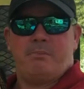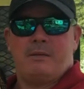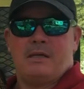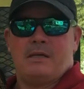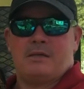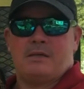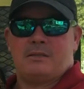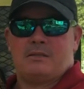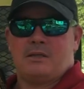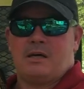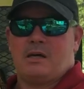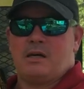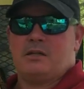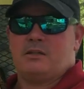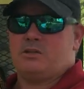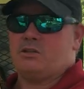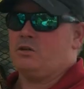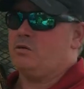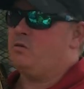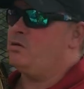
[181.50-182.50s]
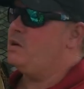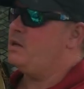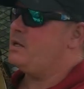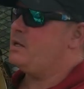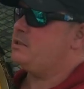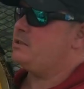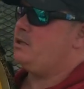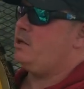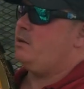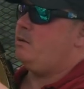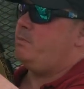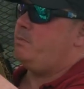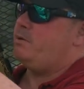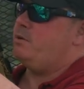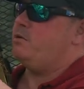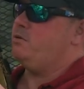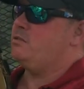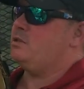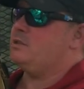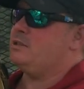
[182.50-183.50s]
the PSI. So instead of
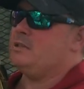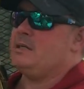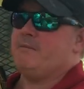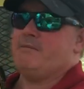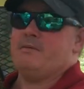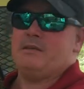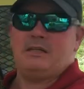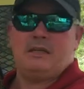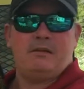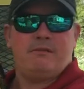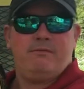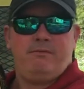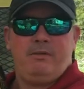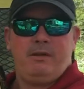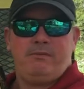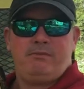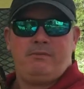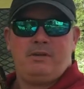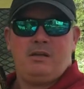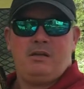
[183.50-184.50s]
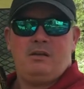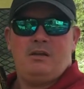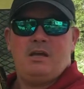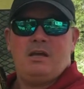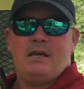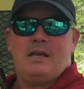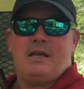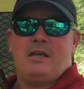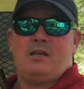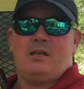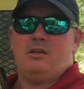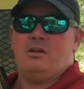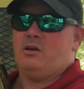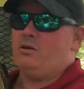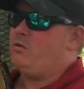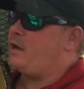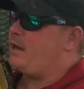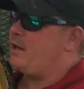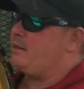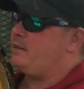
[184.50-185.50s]
producing 1750, you
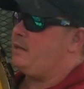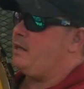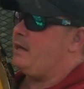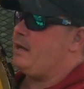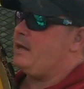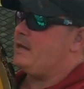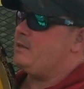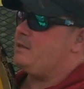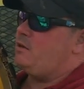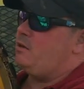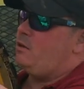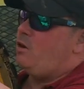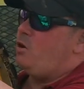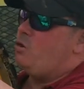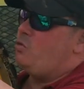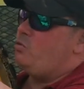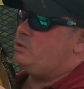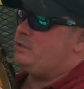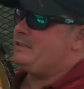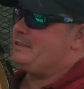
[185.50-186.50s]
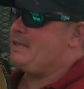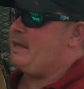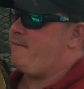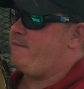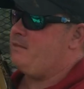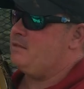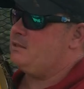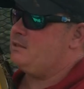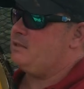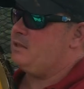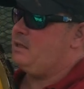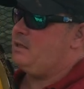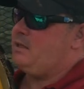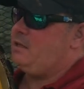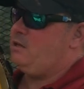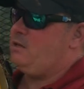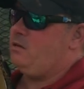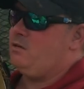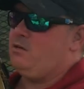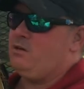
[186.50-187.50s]
know, at, at 07s in
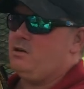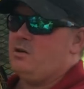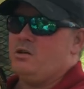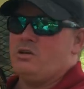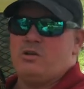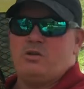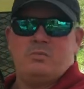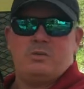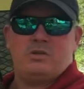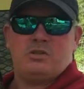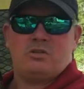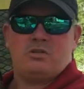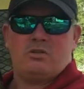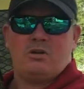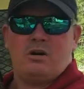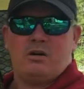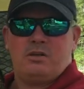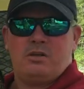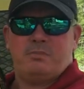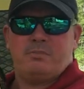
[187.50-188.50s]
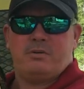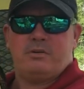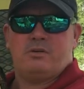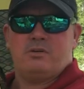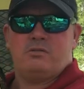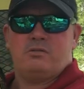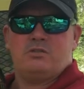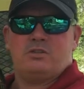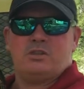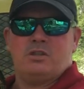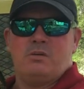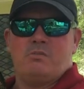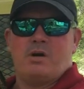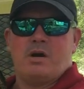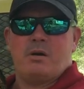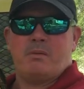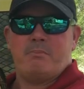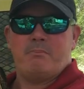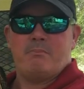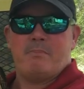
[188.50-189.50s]
here, you would start to produce
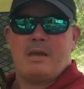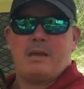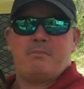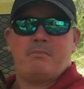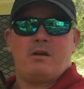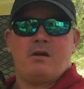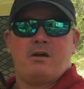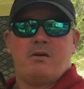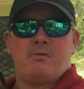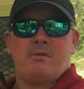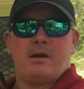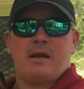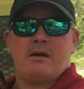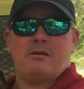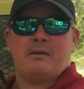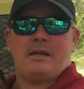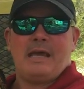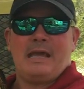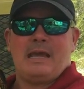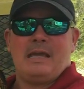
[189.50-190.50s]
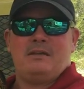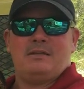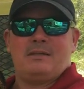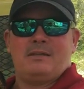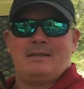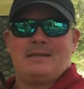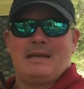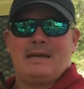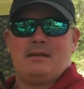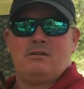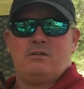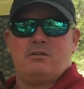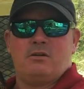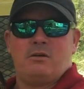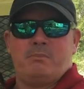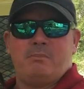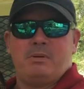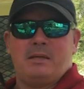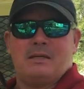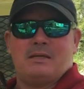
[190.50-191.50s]
somewhere maybe around eight to
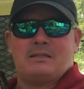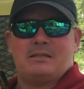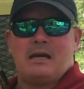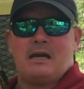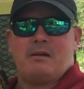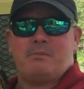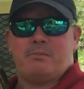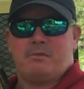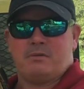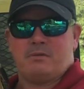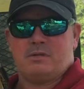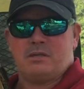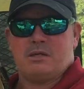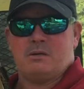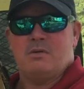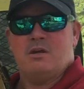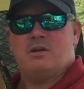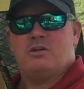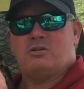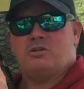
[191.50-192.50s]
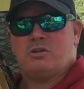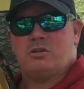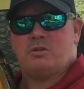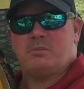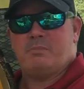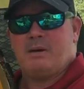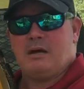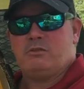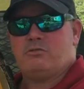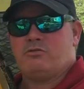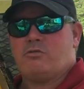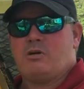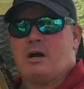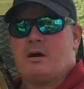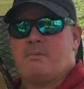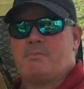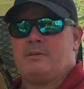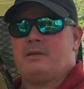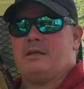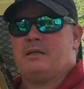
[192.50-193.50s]
900 PSI per tip. So you're about
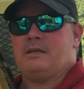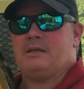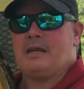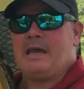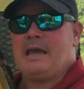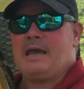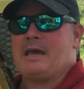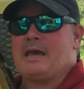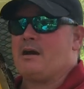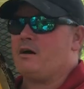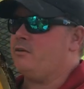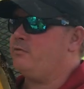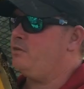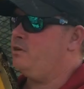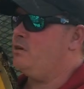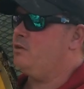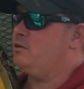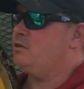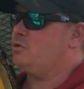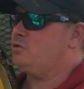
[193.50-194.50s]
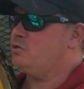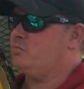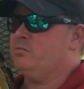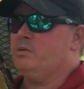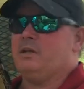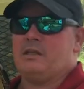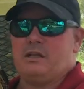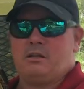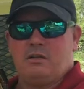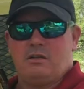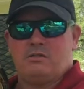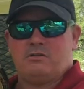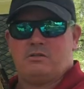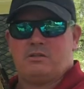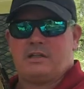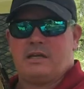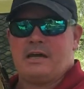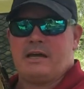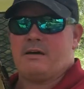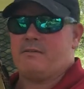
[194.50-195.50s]
dropping it in half. It's really close
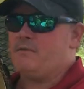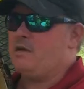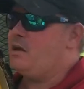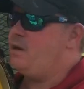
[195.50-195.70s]
to half.